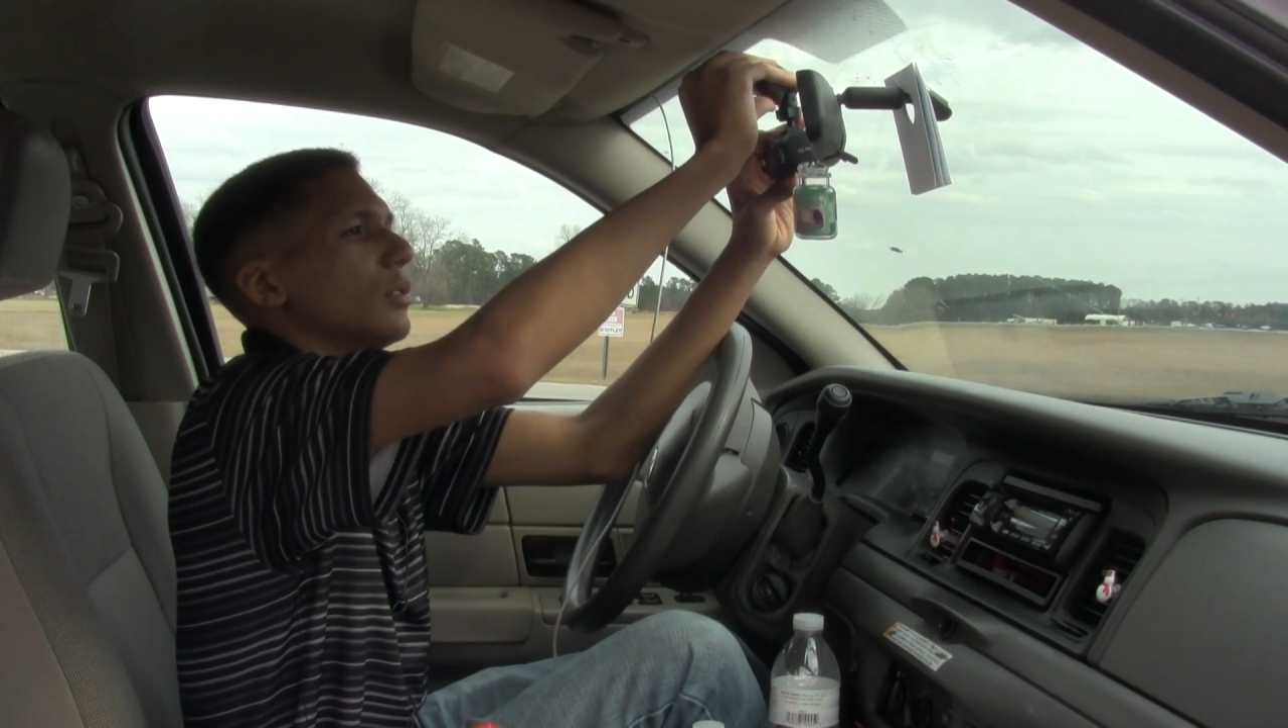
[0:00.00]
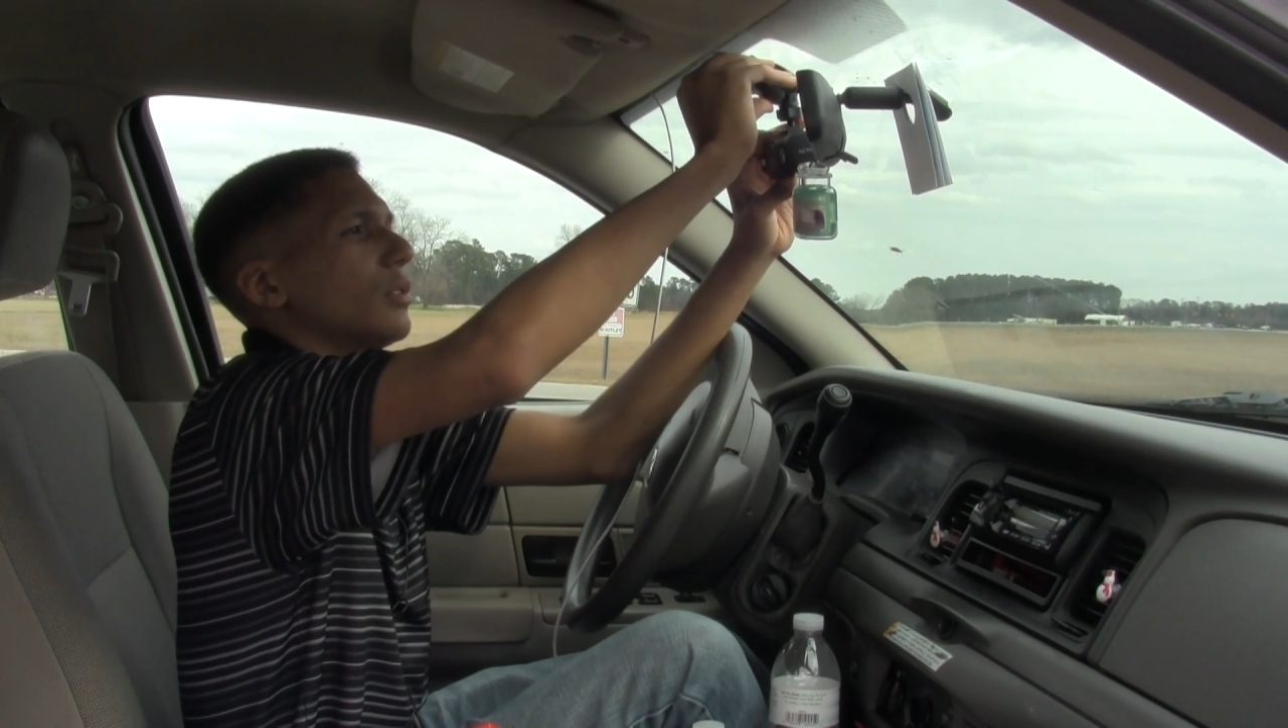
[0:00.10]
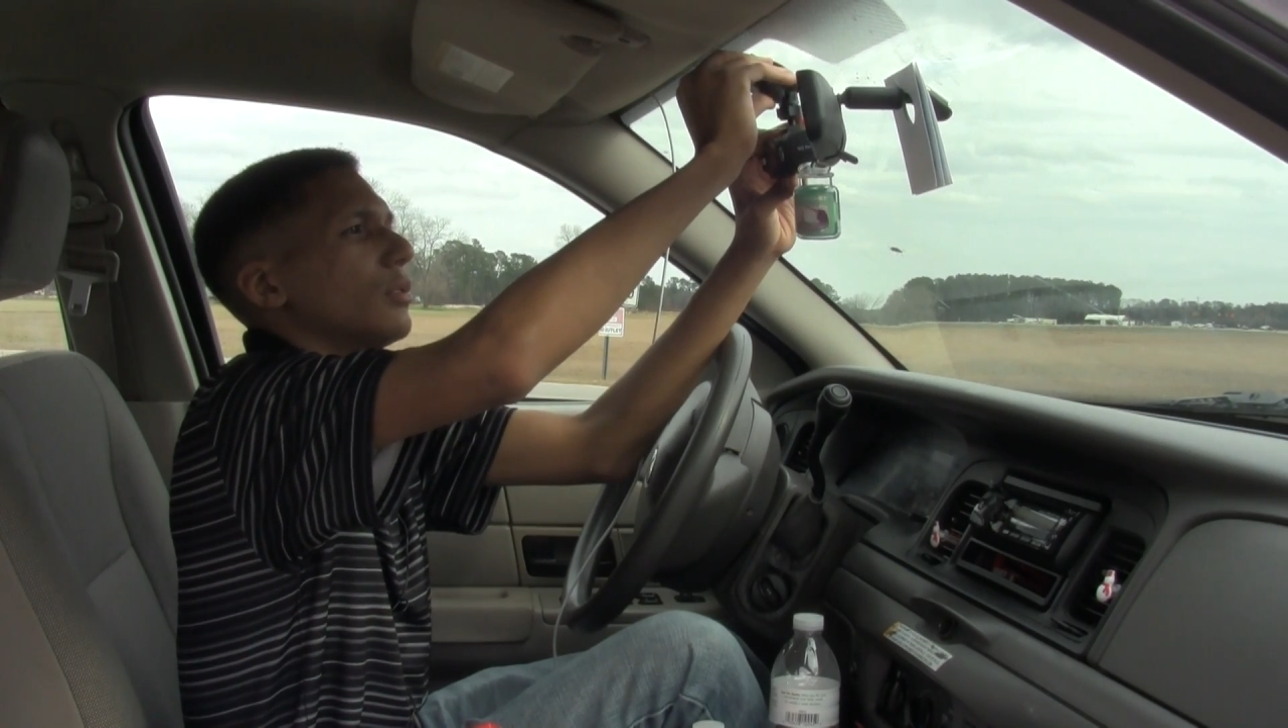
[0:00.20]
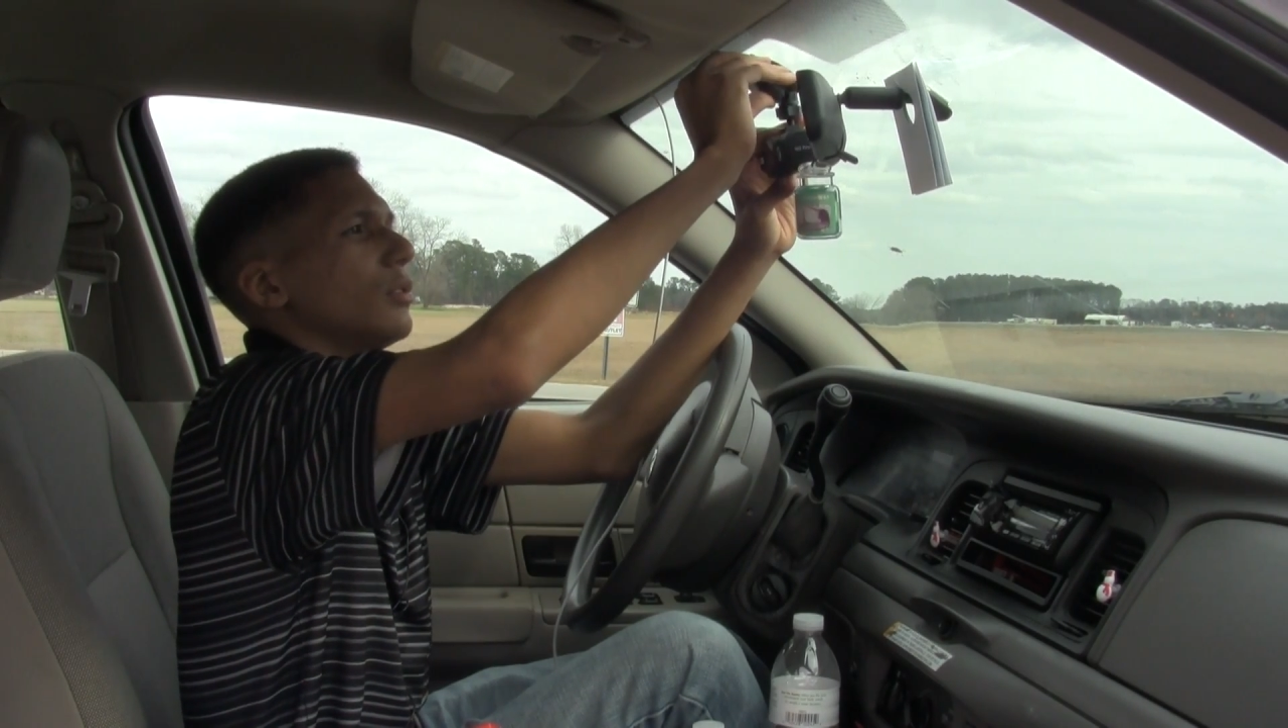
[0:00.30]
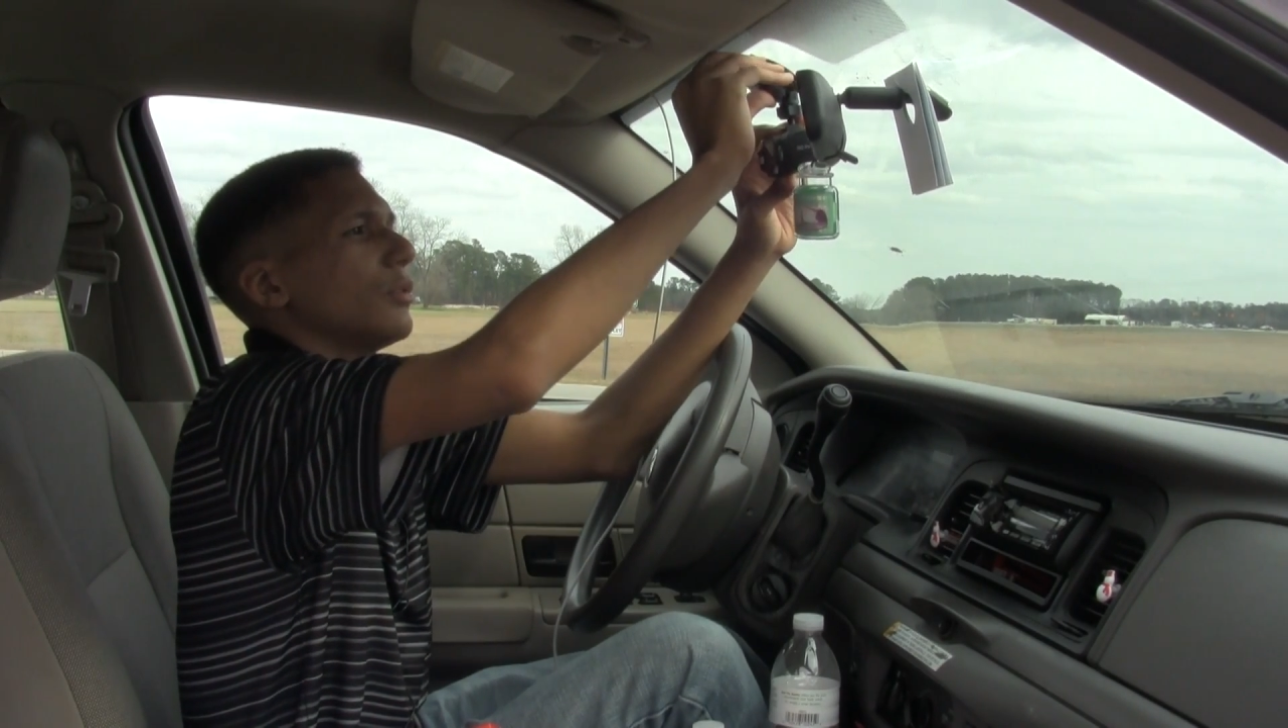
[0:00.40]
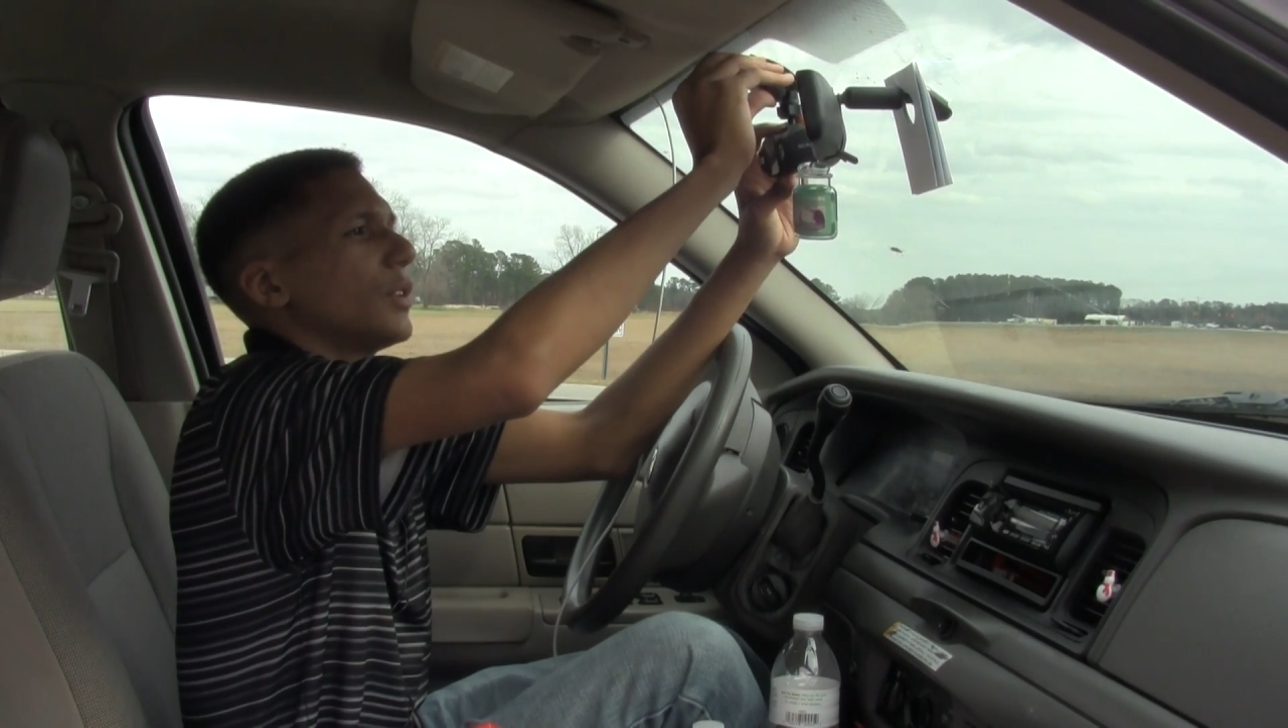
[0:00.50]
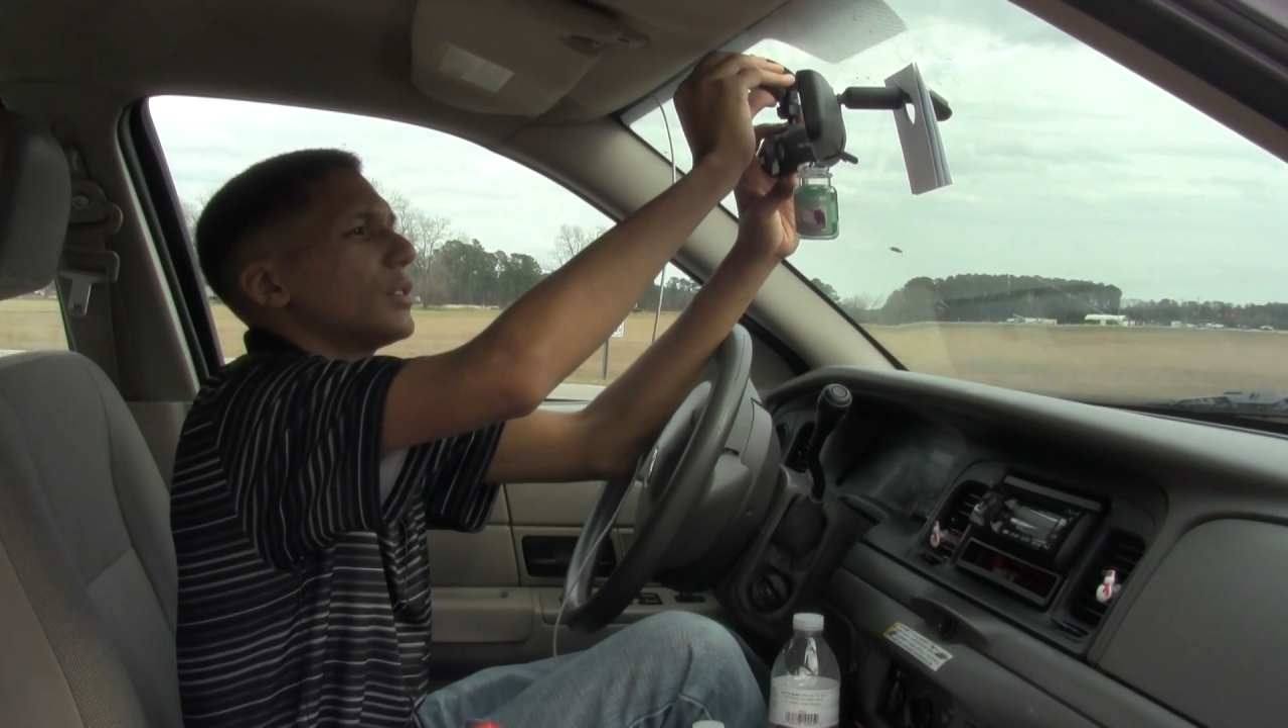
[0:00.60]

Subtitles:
I don't know if